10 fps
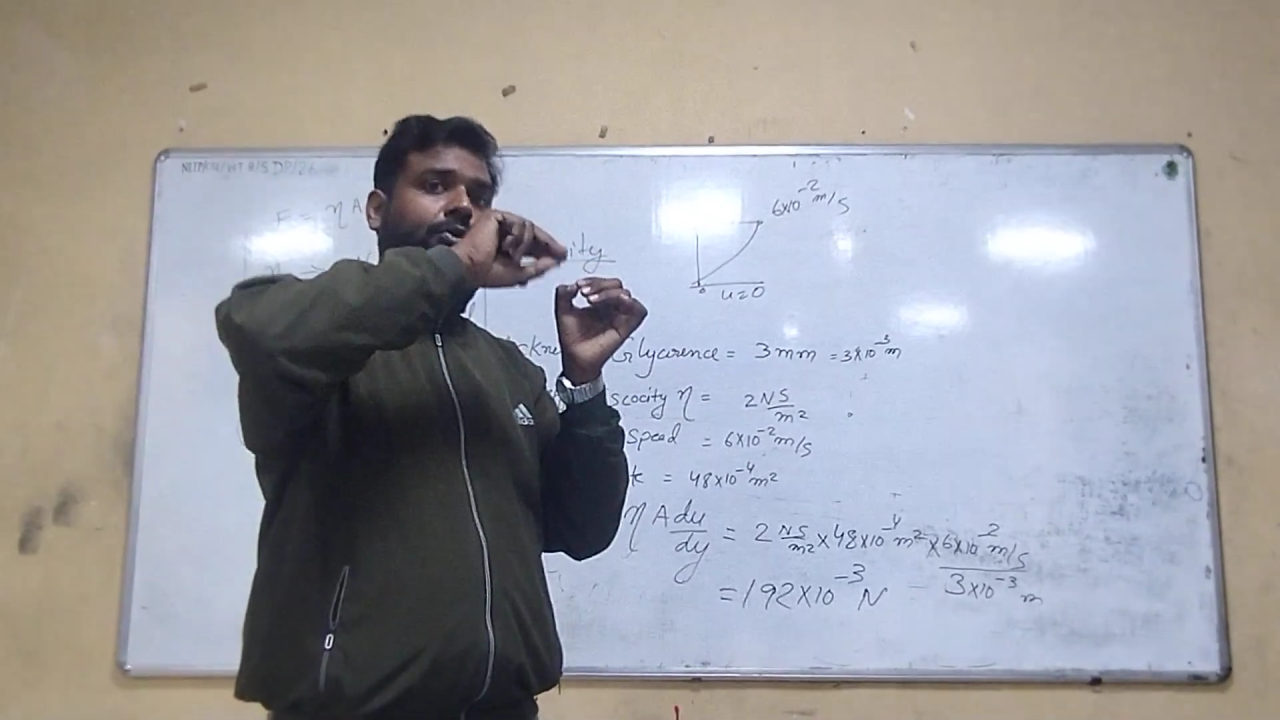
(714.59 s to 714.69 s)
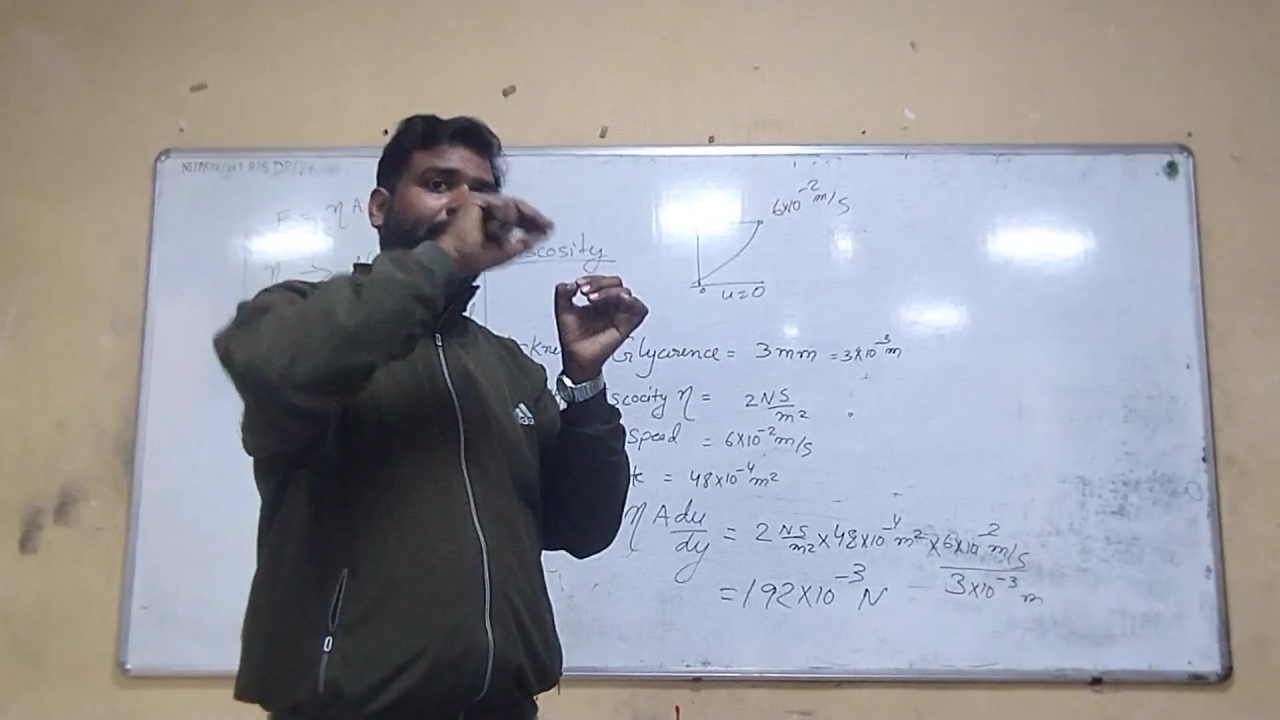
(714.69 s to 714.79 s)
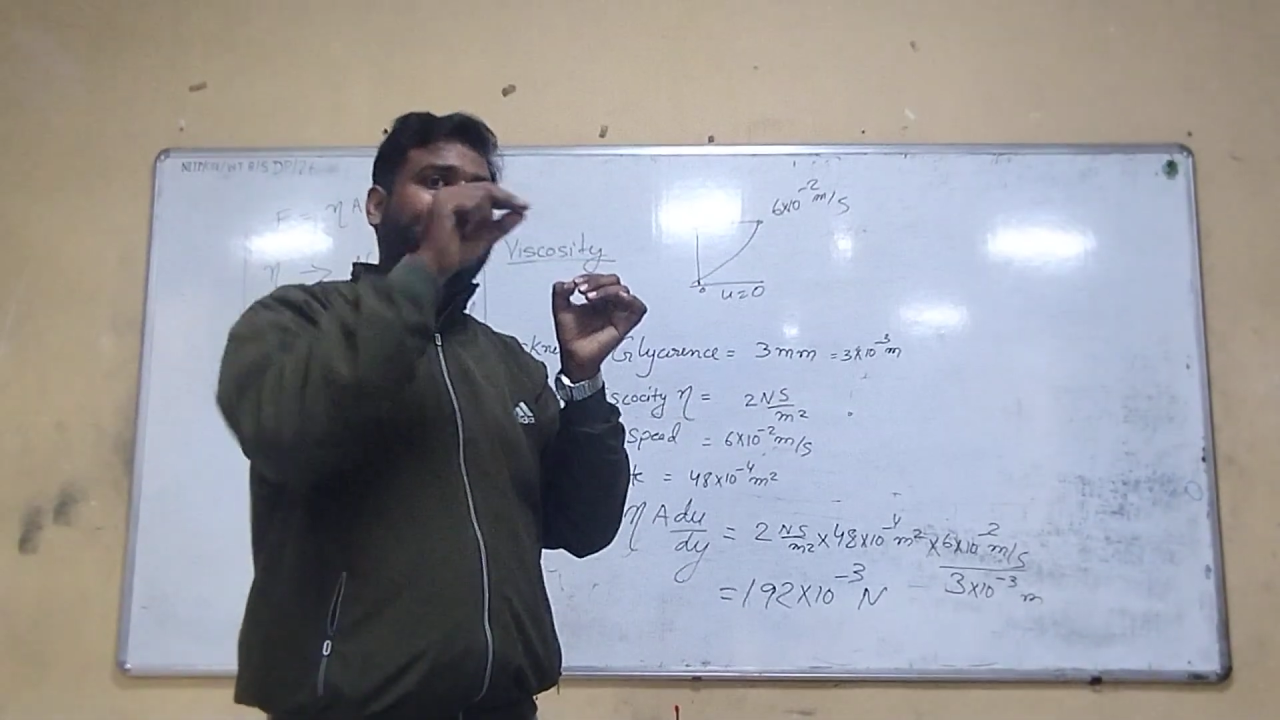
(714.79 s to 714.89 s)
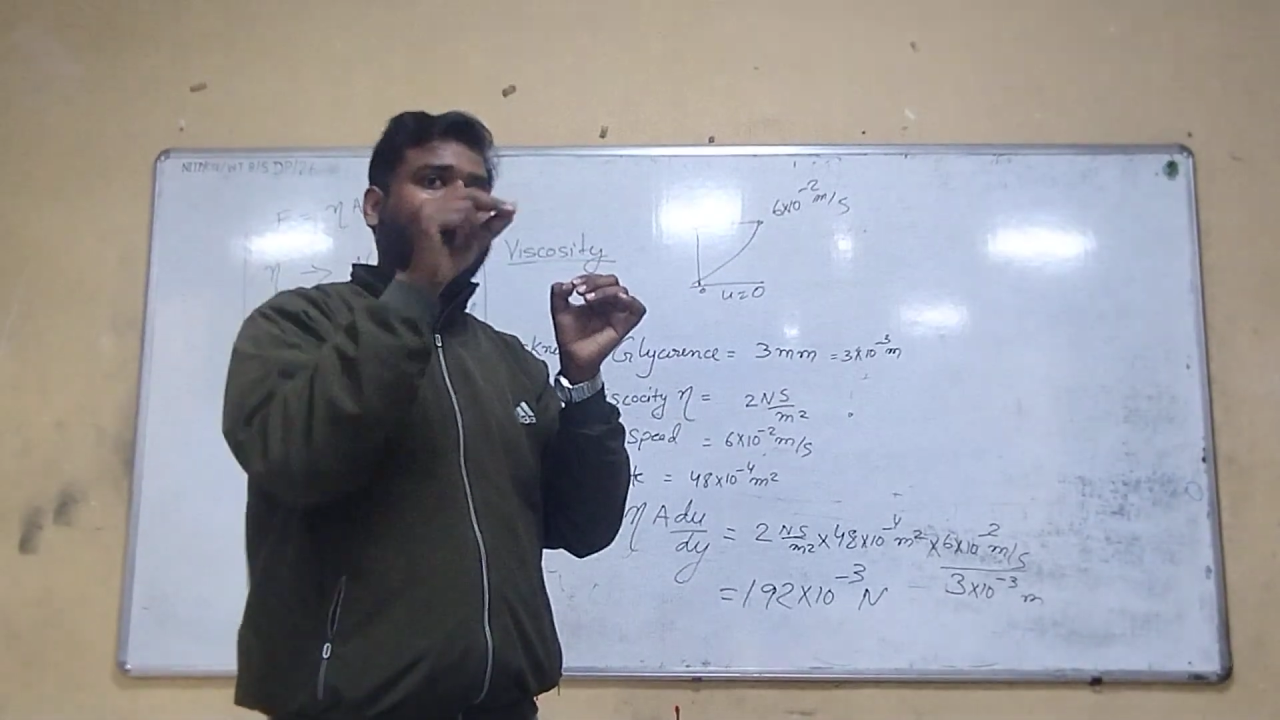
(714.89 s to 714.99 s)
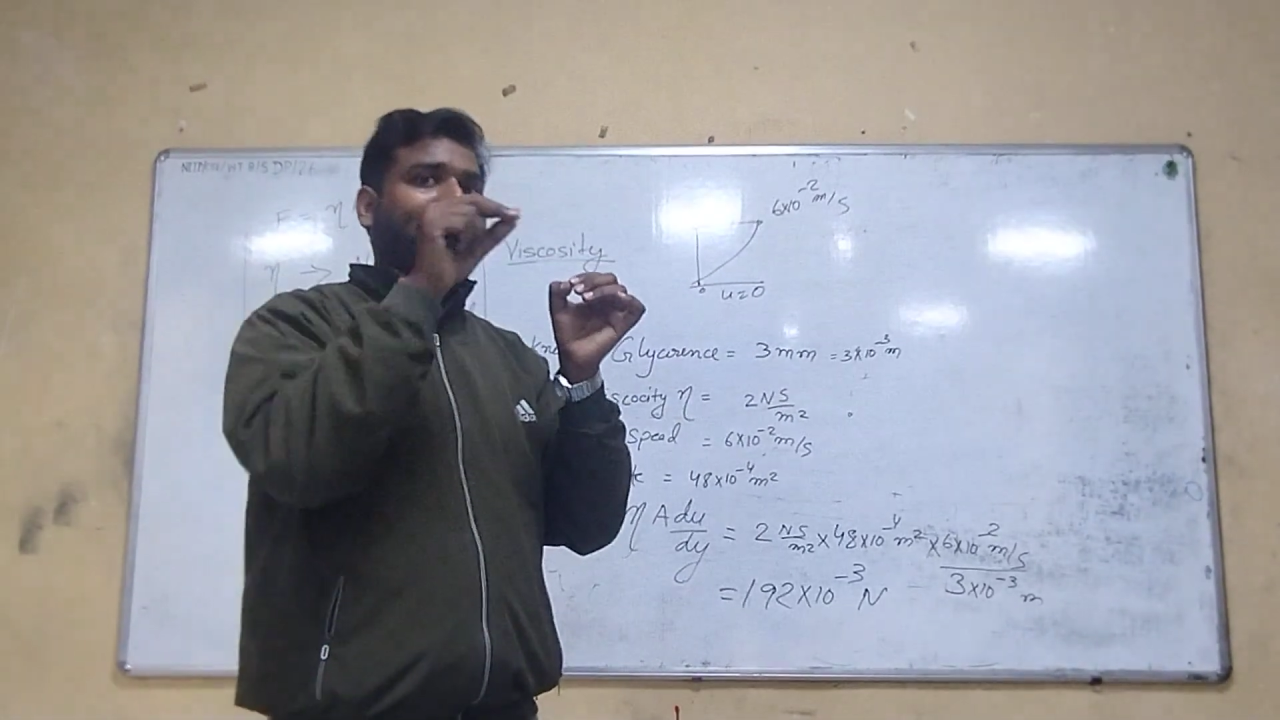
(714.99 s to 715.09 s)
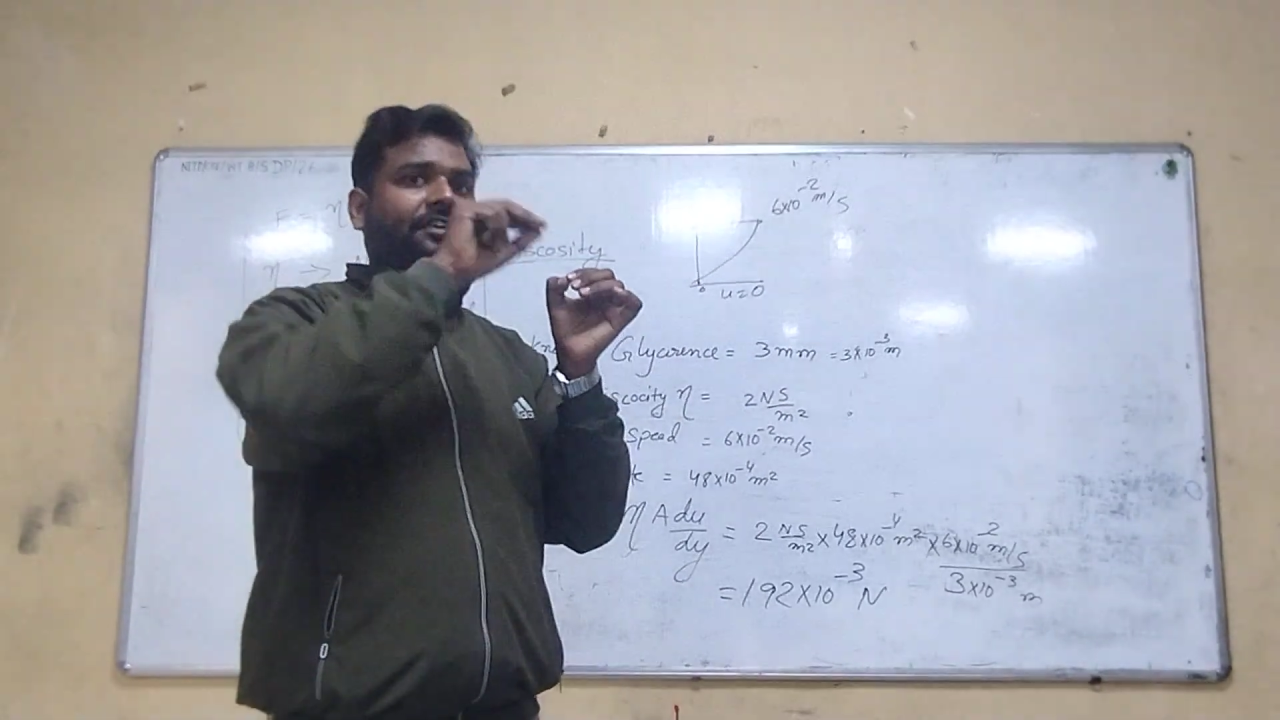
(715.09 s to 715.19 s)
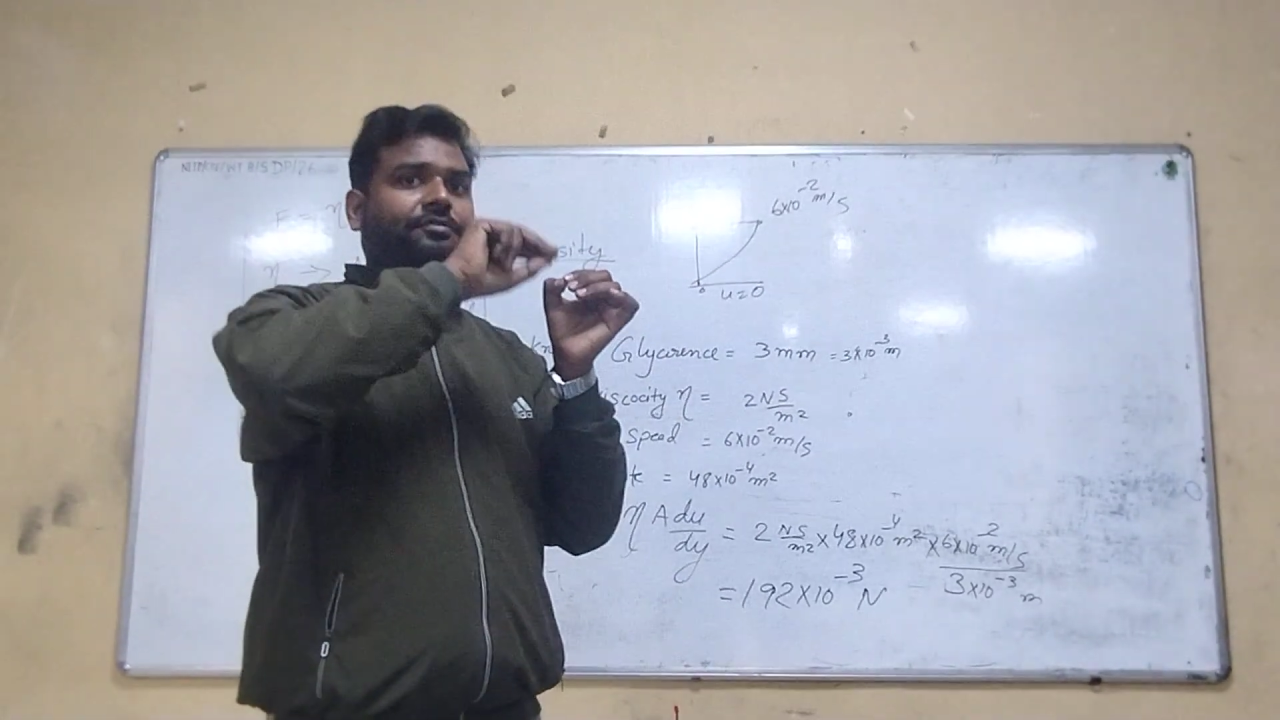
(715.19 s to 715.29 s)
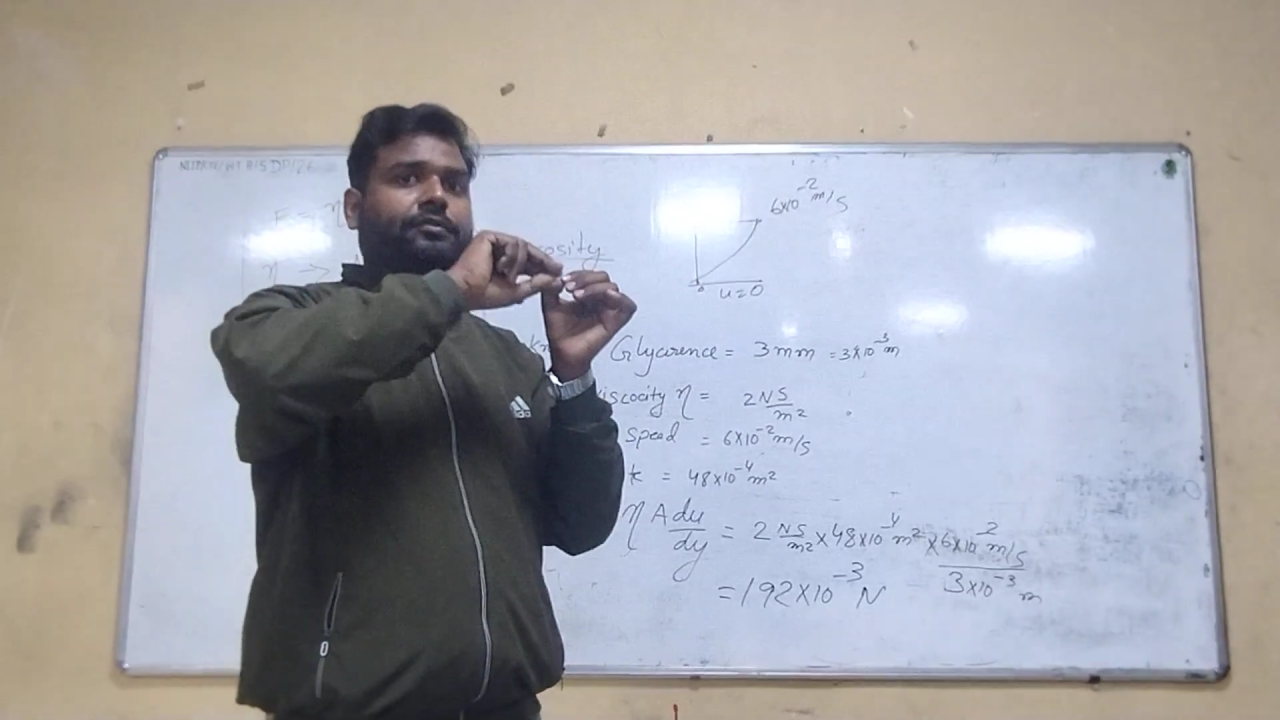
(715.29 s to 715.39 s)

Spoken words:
equate that